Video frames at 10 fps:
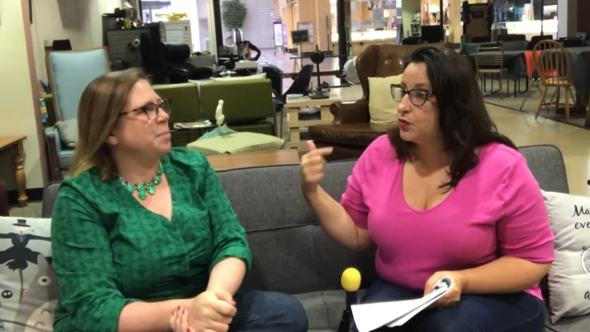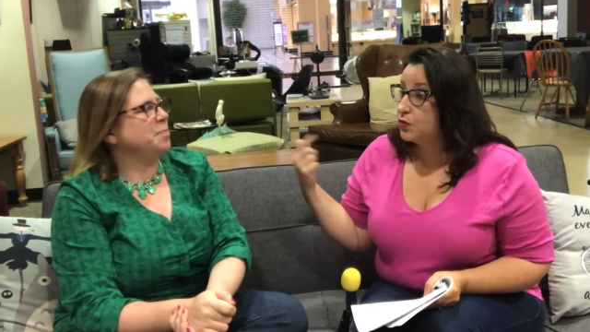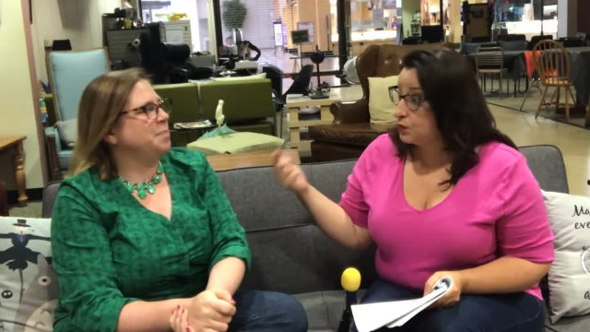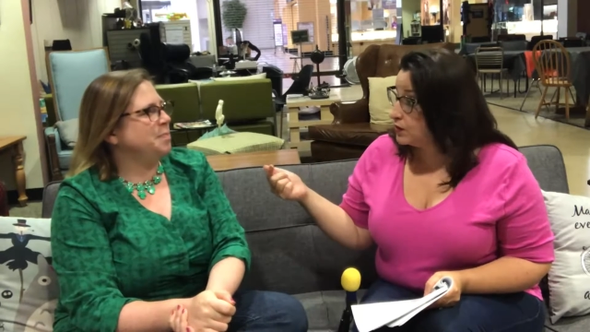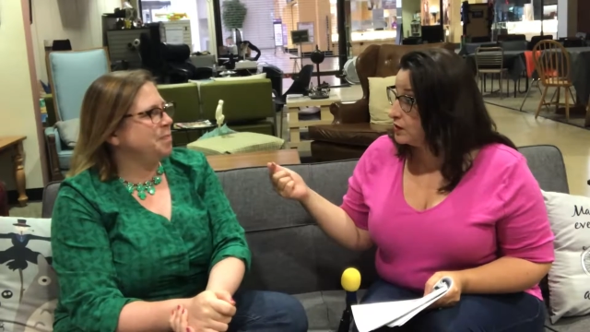Speaker 1: who
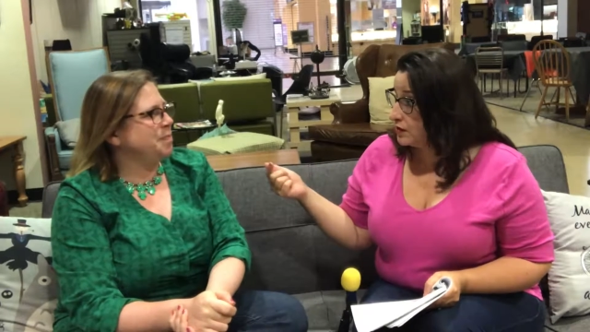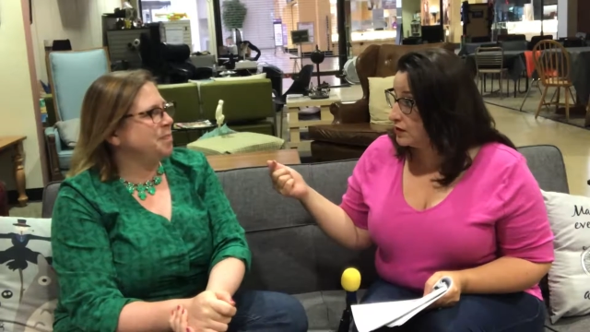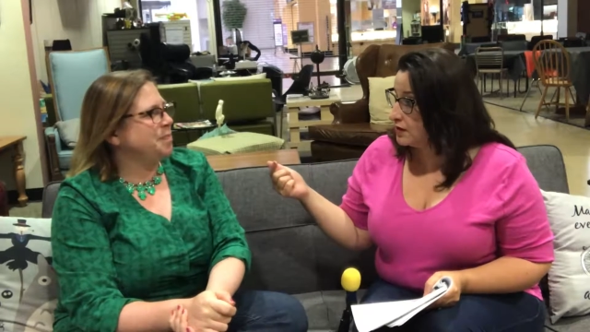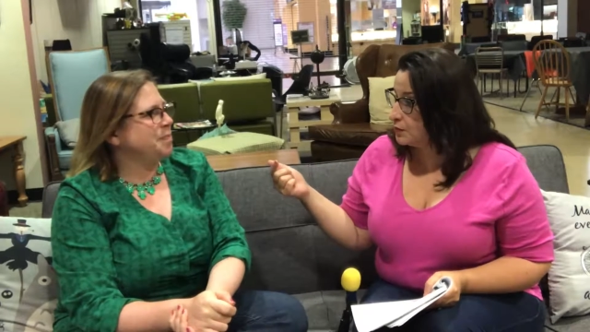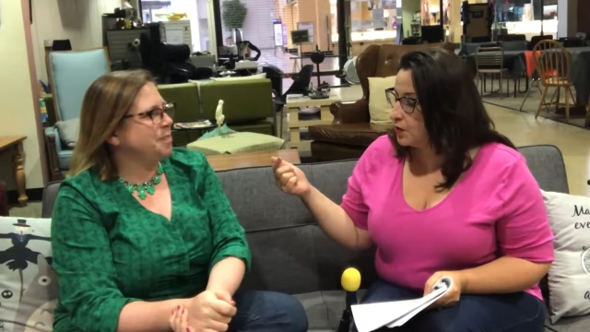are really good
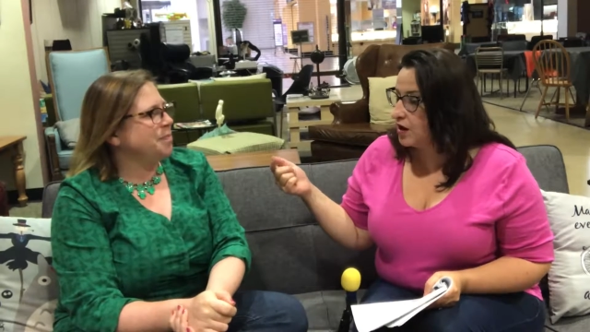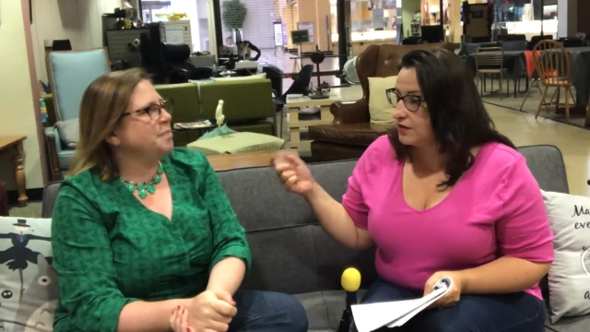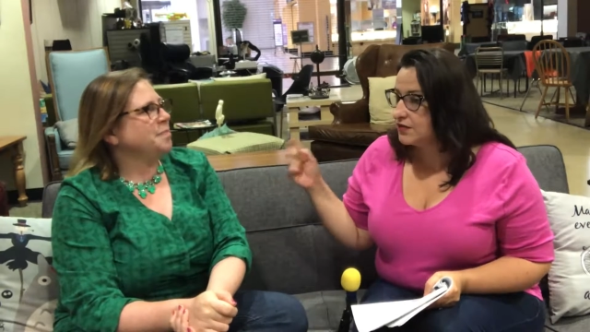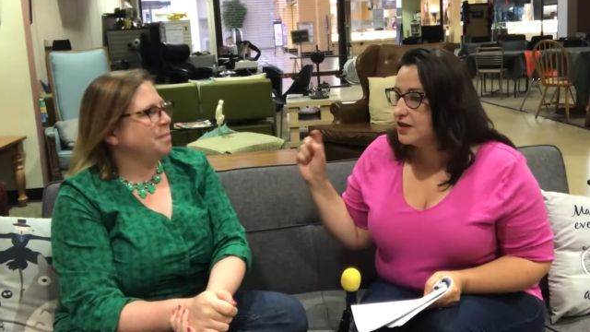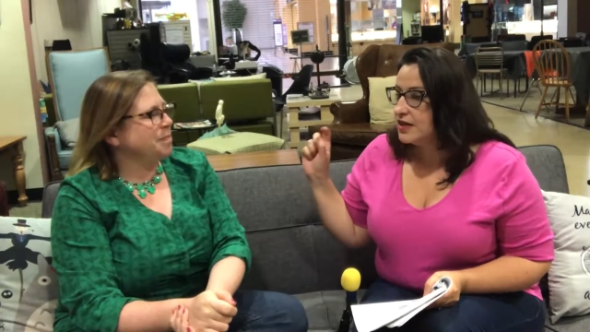at
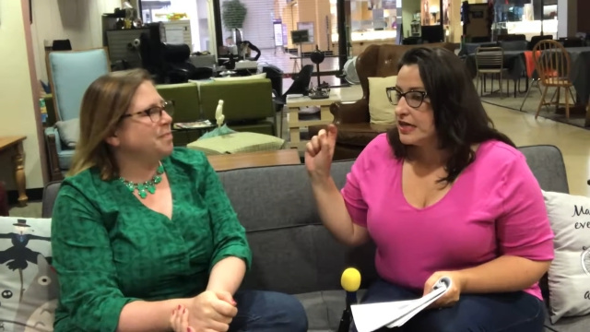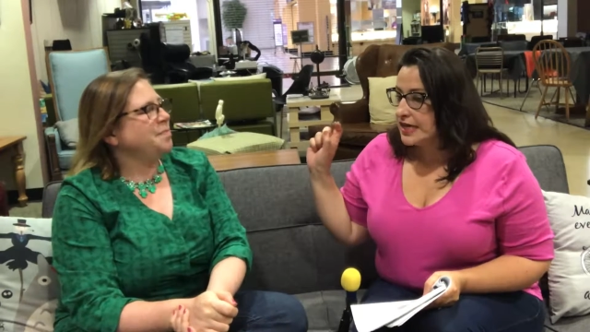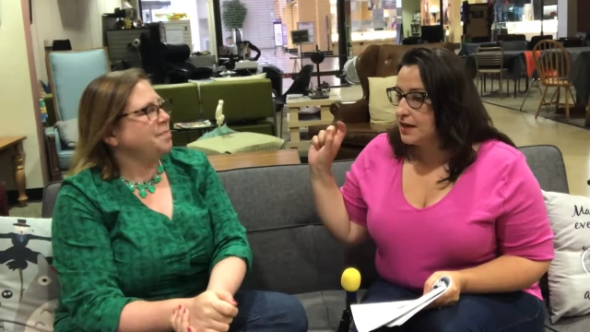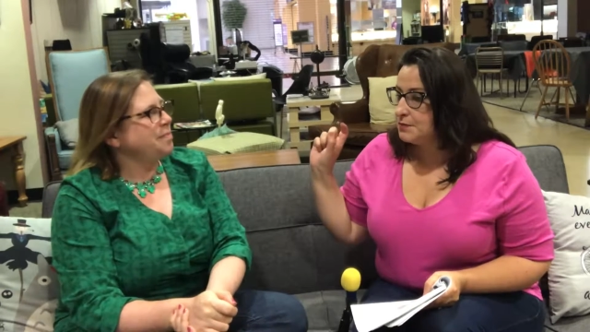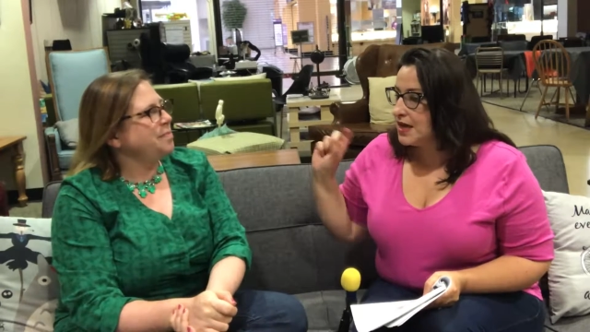improv
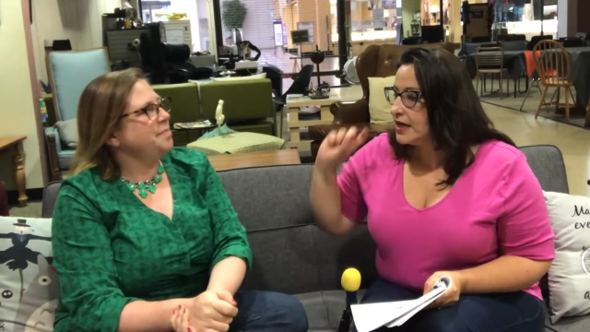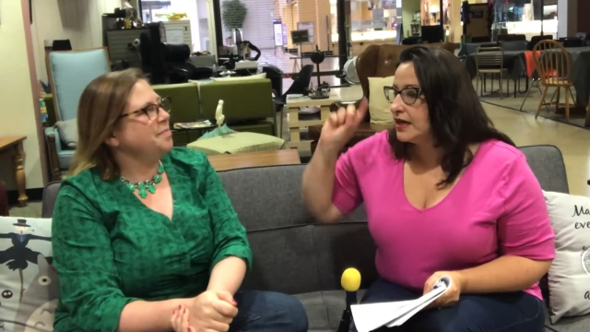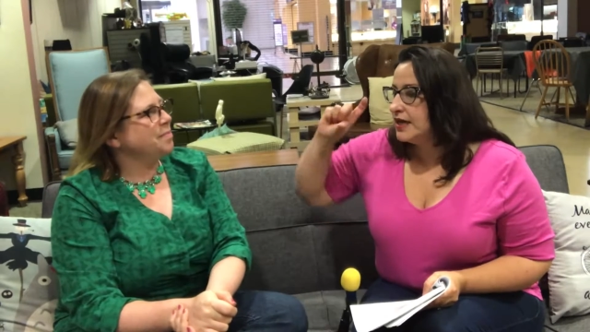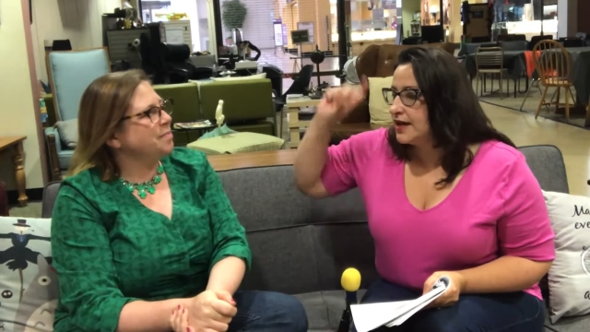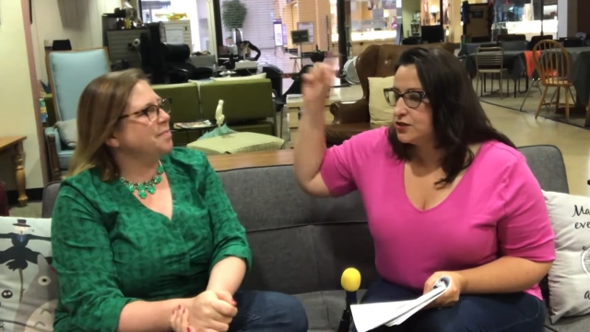can make
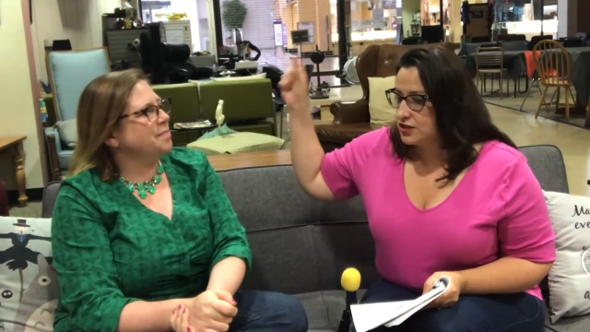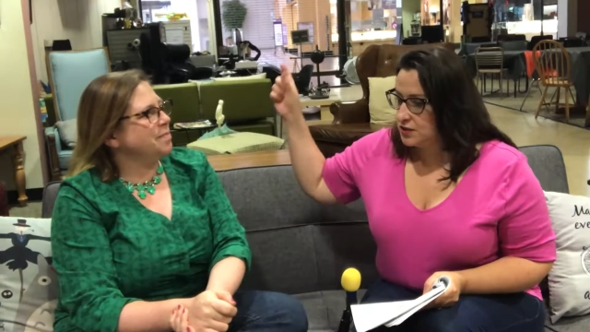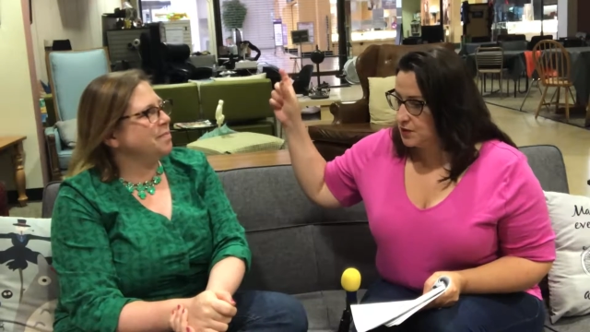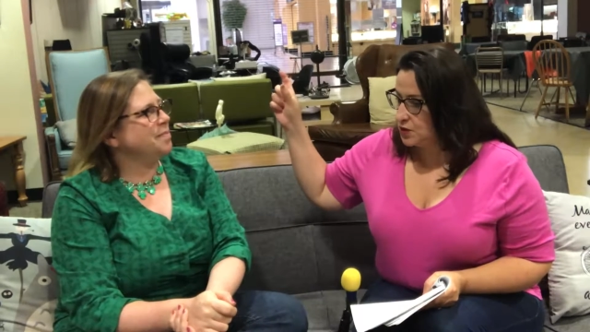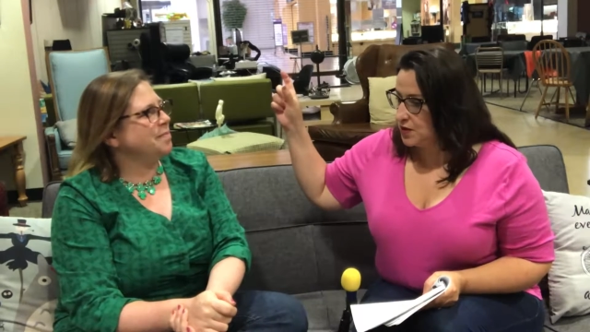
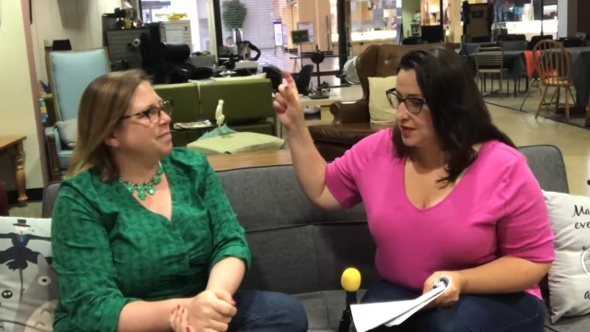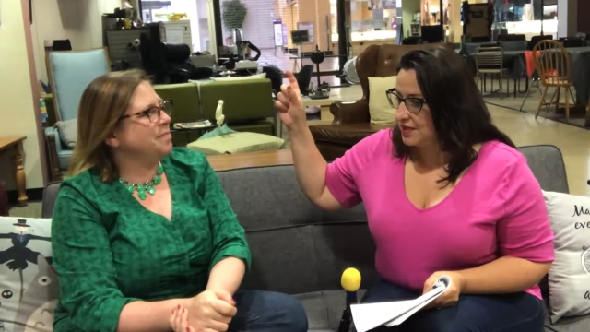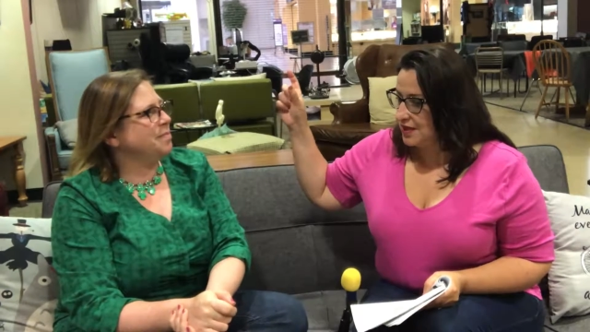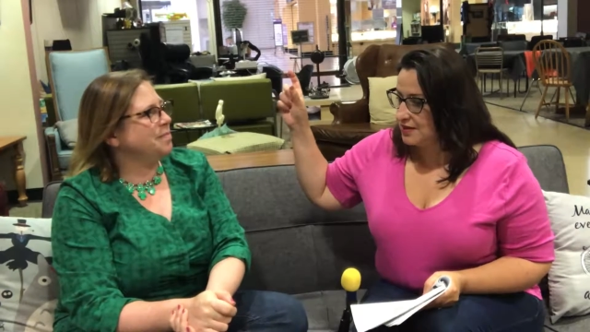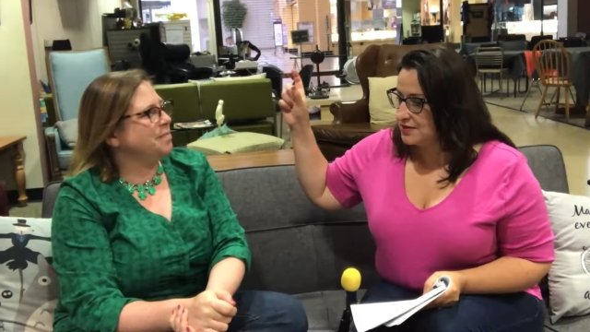connections between
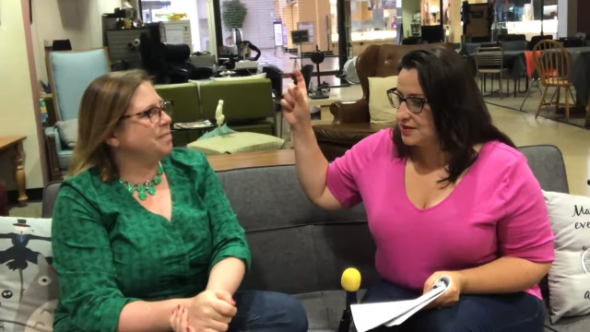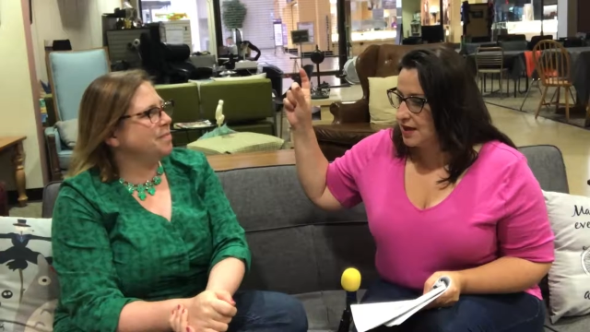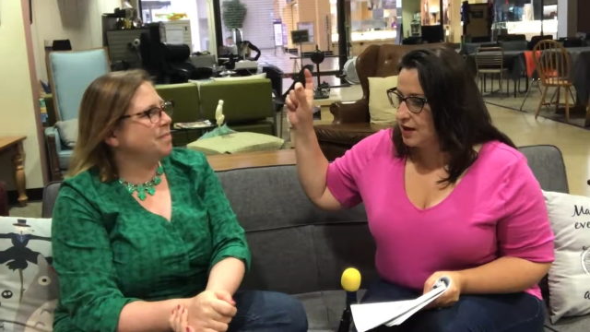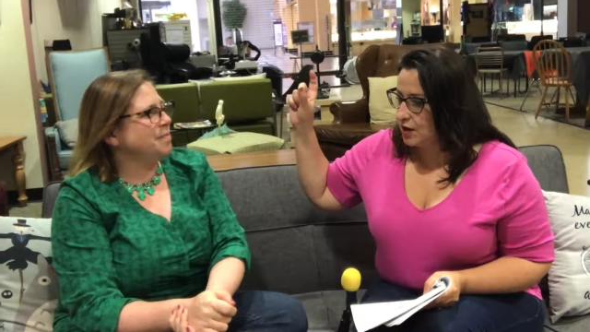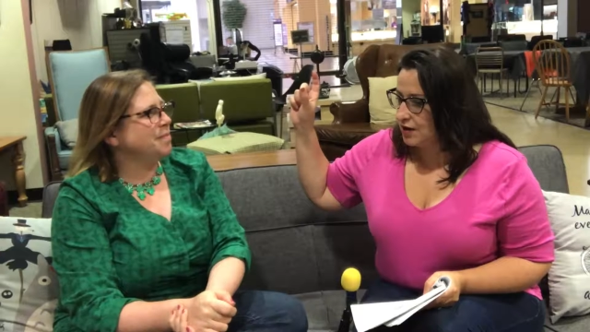things
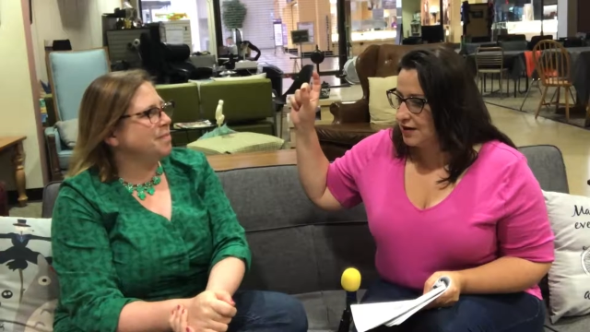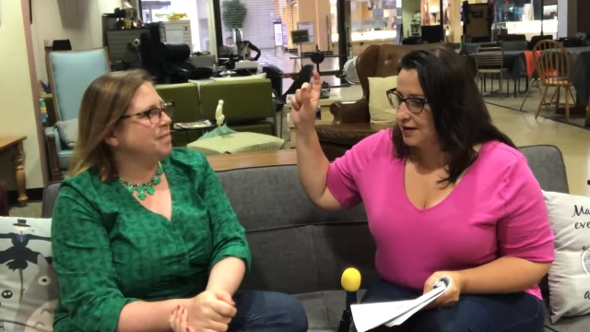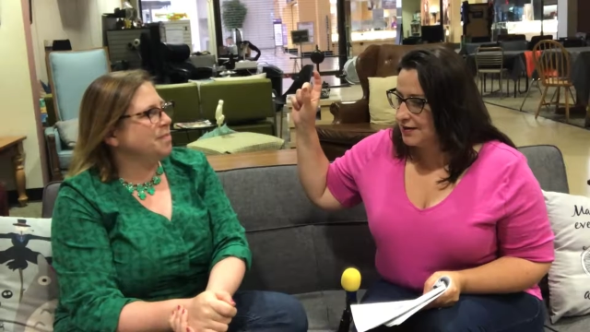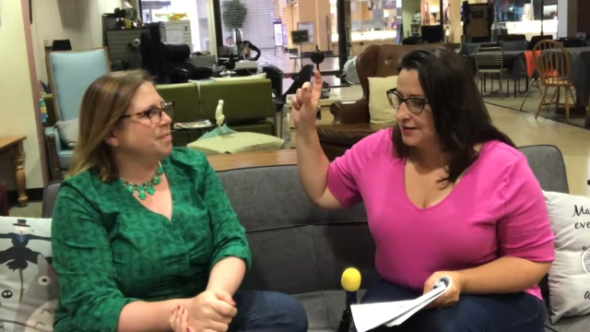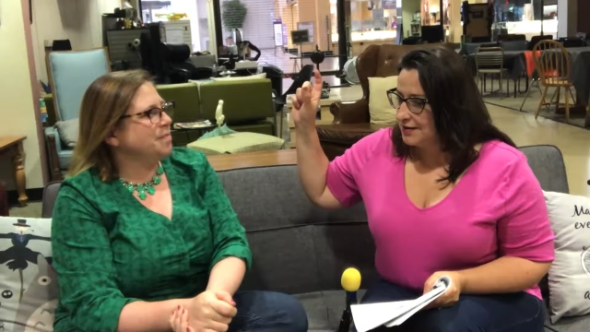that are